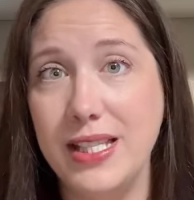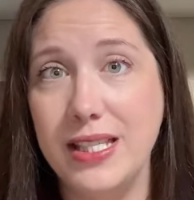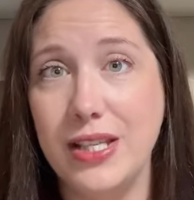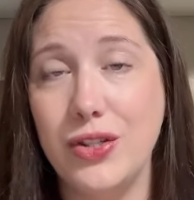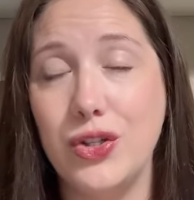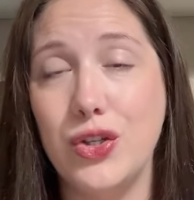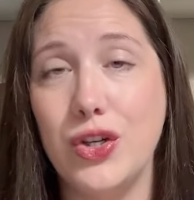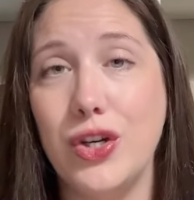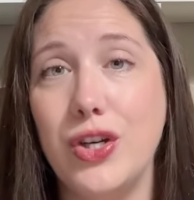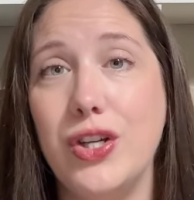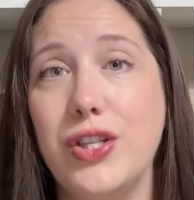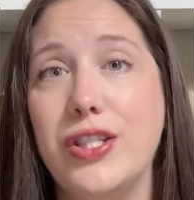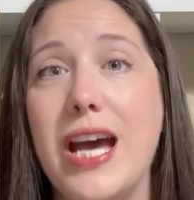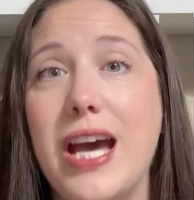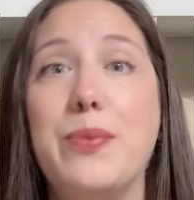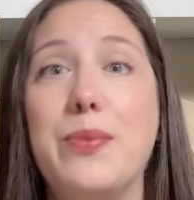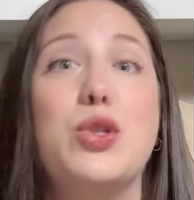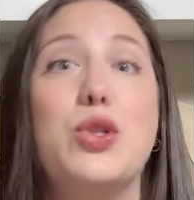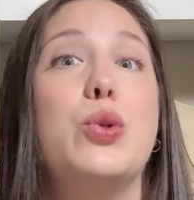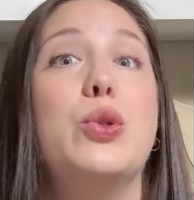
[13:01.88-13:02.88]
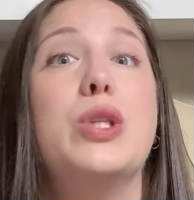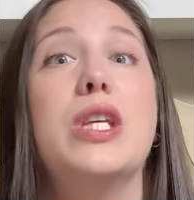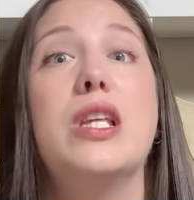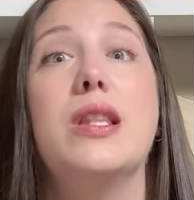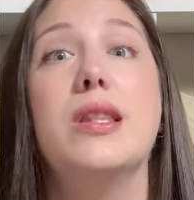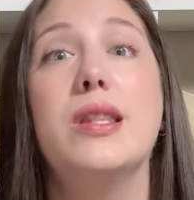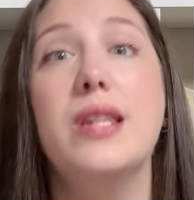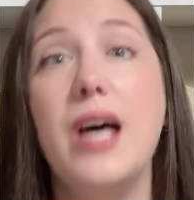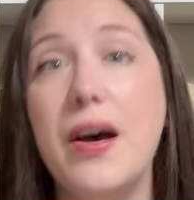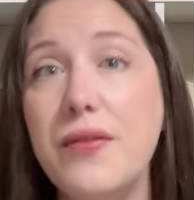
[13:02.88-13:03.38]
sisters absolutely
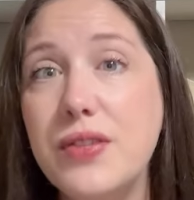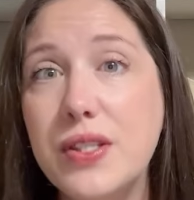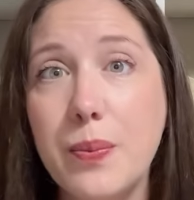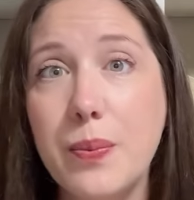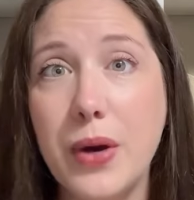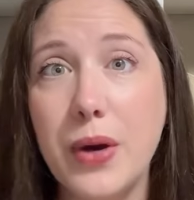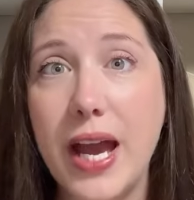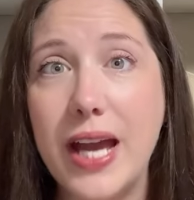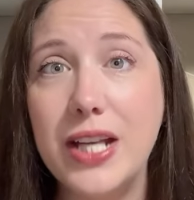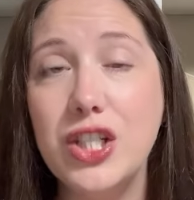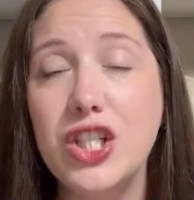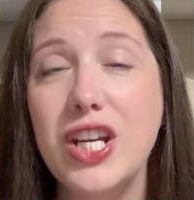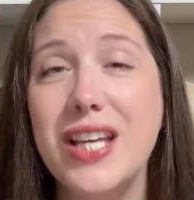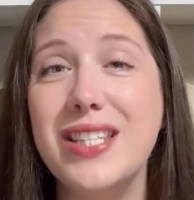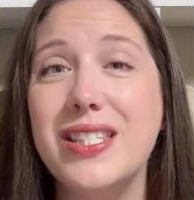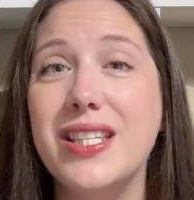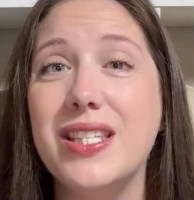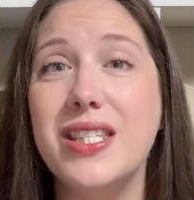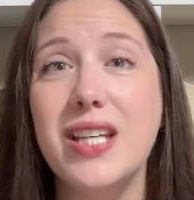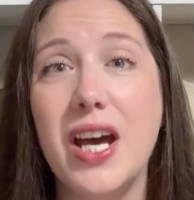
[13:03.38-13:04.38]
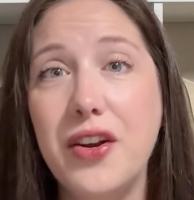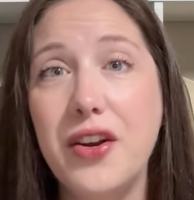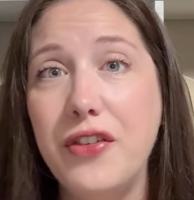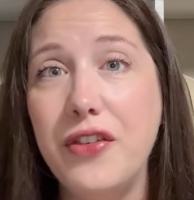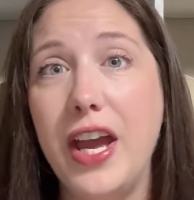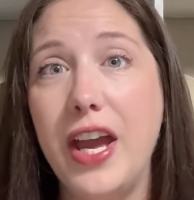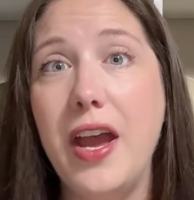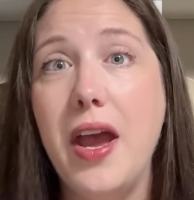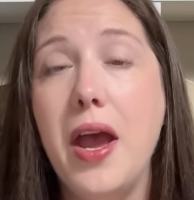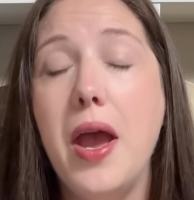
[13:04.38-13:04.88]
loves the brand. She has a ton of
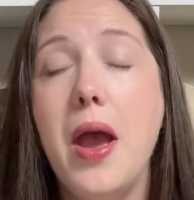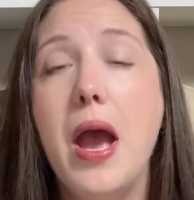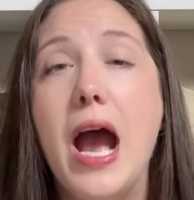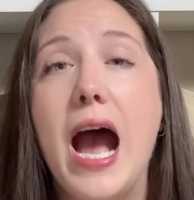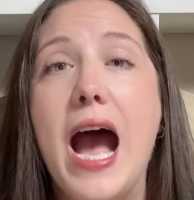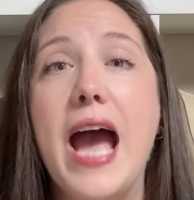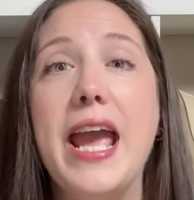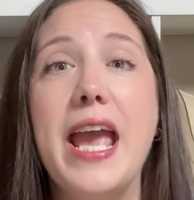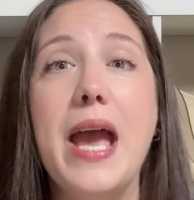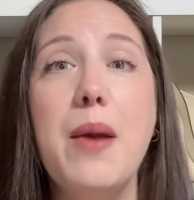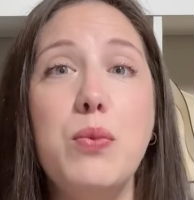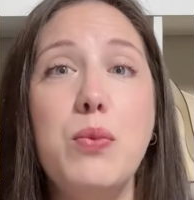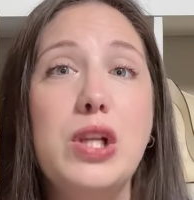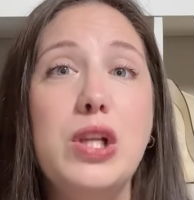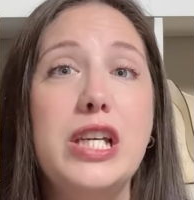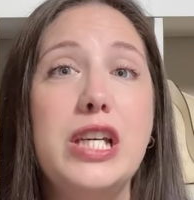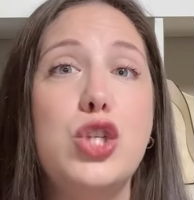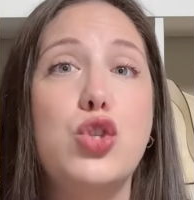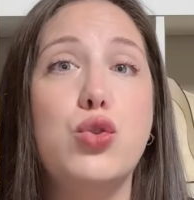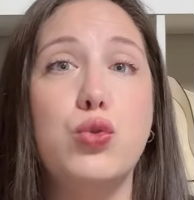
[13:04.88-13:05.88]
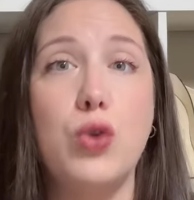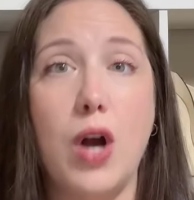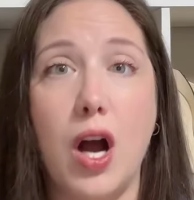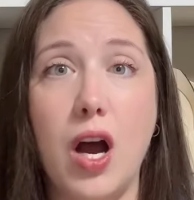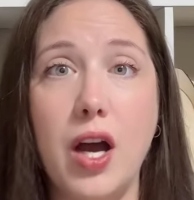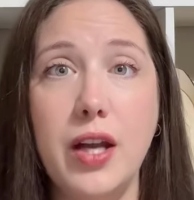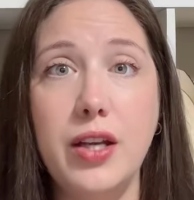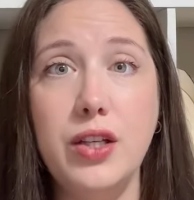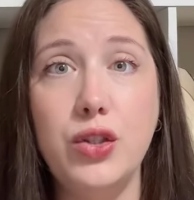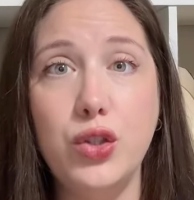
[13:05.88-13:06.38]
it. I am really
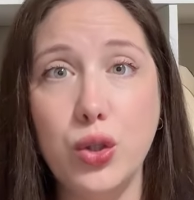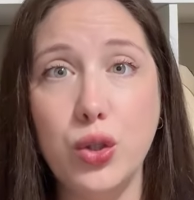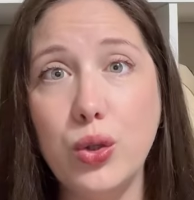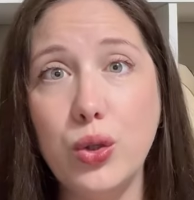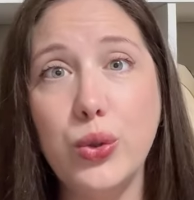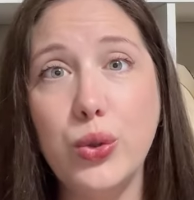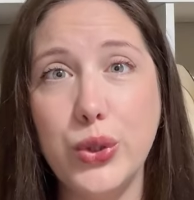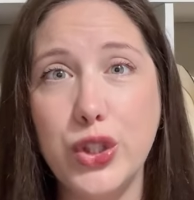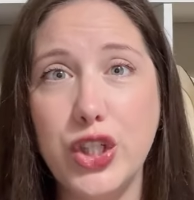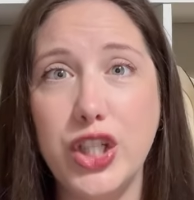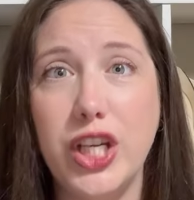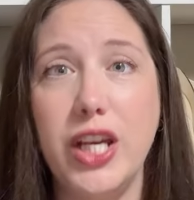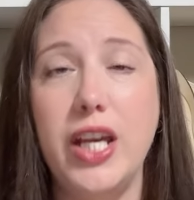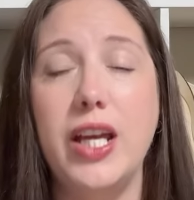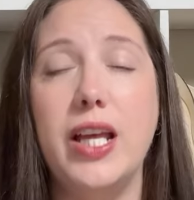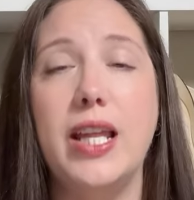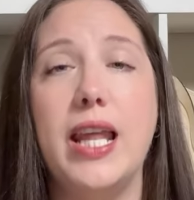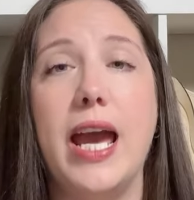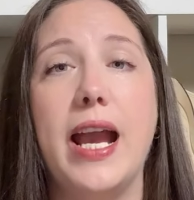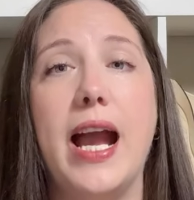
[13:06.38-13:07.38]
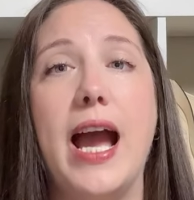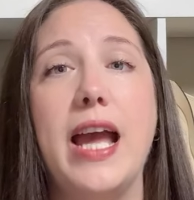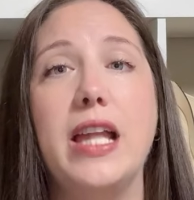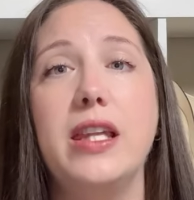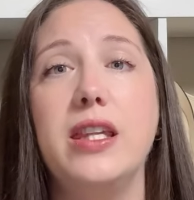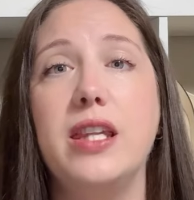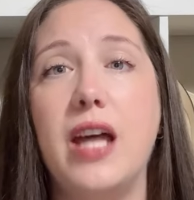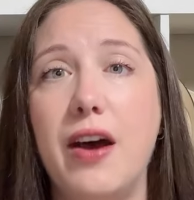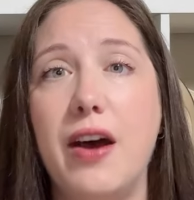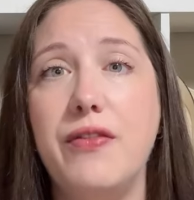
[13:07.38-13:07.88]
drawn to Gucci. Like I
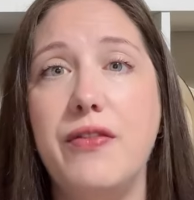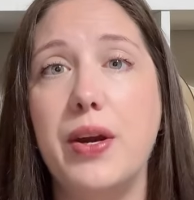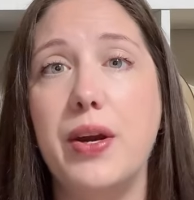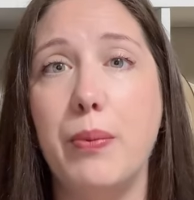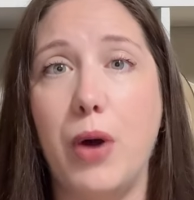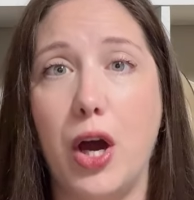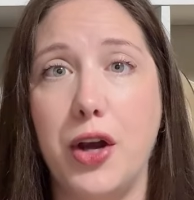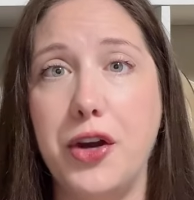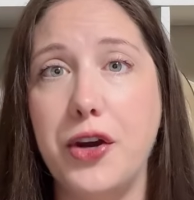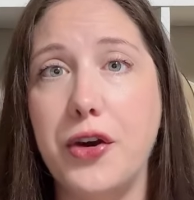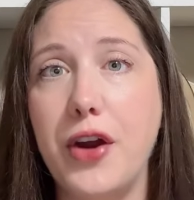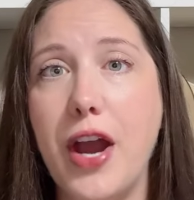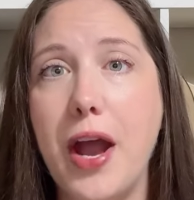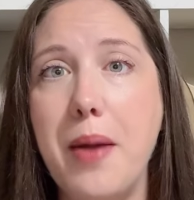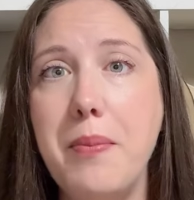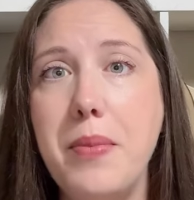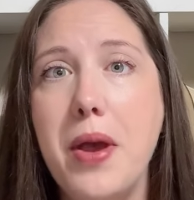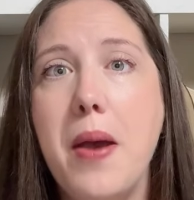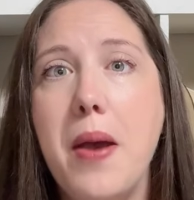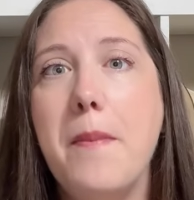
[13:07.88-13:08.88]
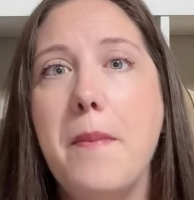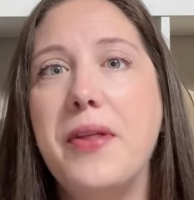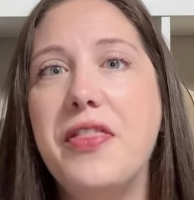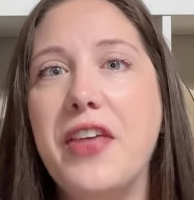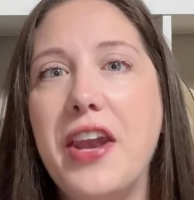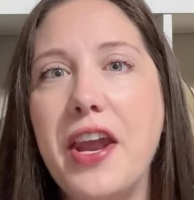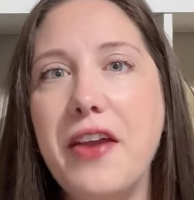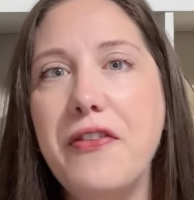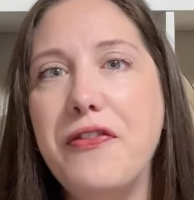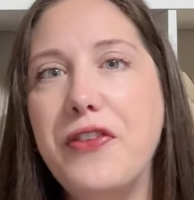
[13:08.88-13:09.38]
love their monogram, but
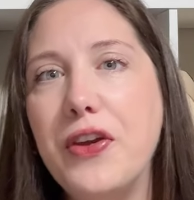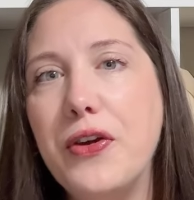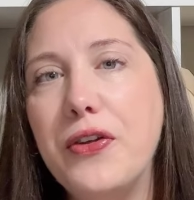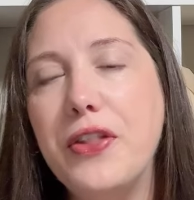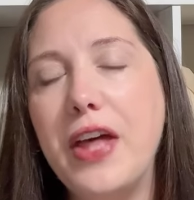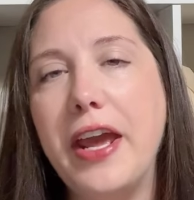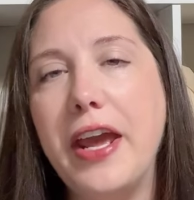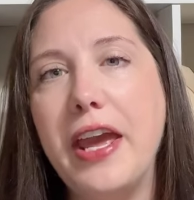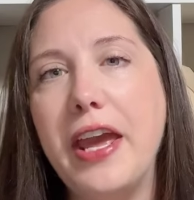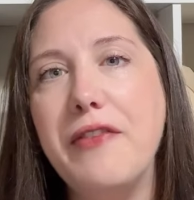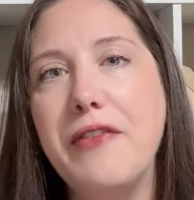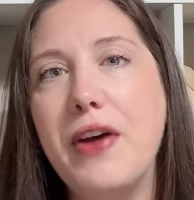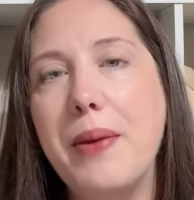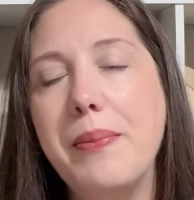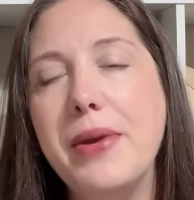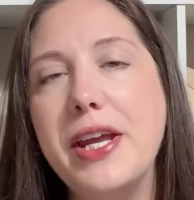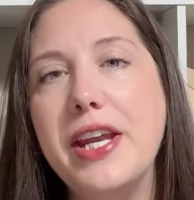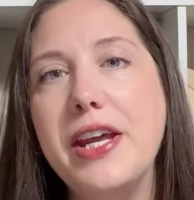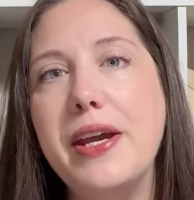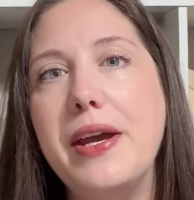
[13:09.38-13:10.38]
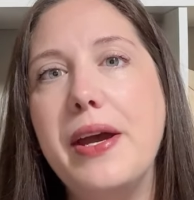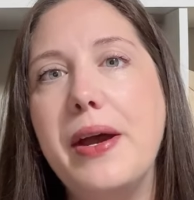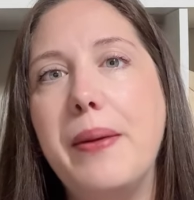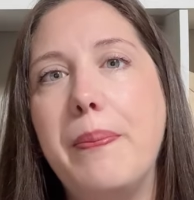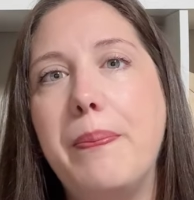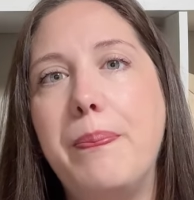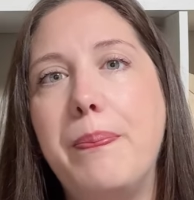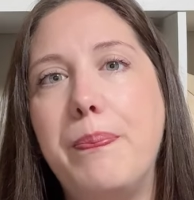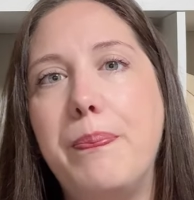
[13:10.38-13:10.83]
then I feel like if I'm going to